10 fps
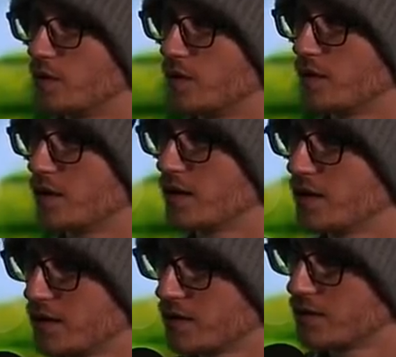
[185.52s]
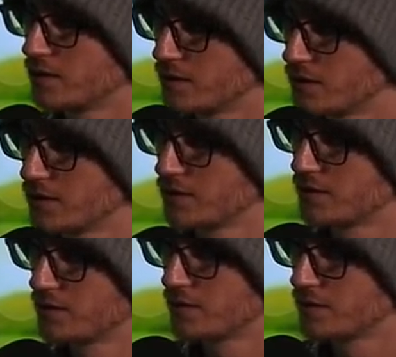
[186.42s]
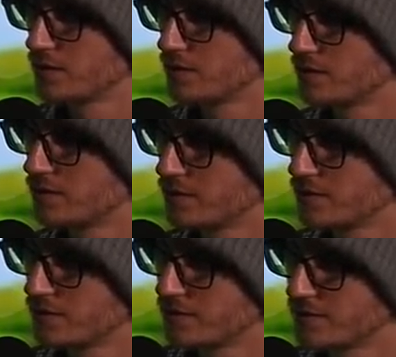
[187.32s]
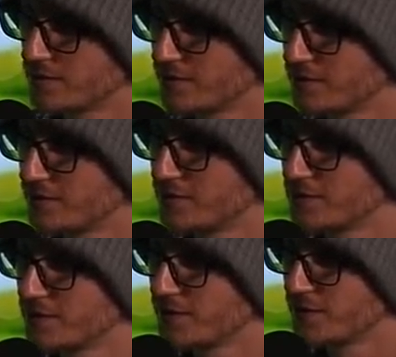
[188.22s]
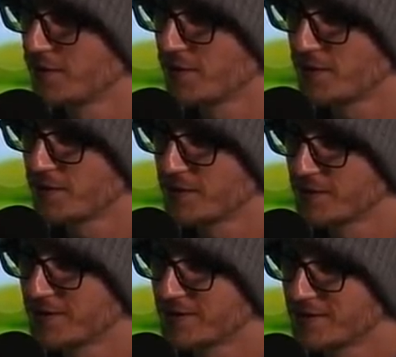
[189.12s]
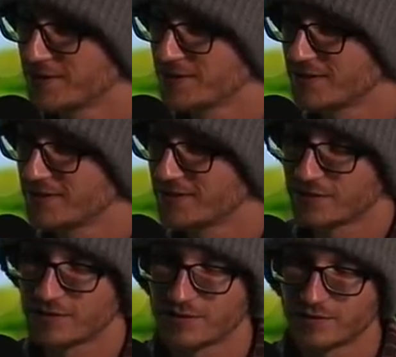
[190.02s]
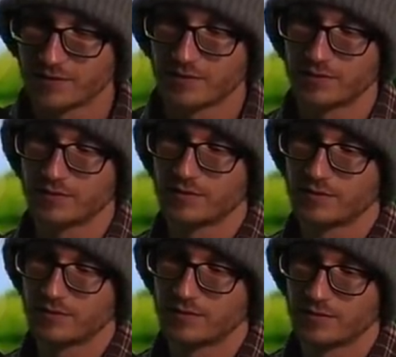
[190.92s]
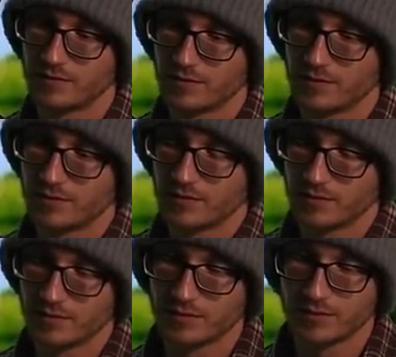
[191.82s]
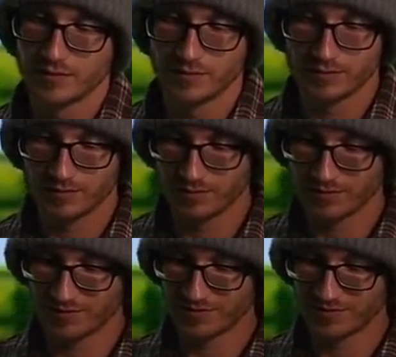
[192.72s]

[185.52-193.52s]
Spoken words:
No words are spoken by the person on screen.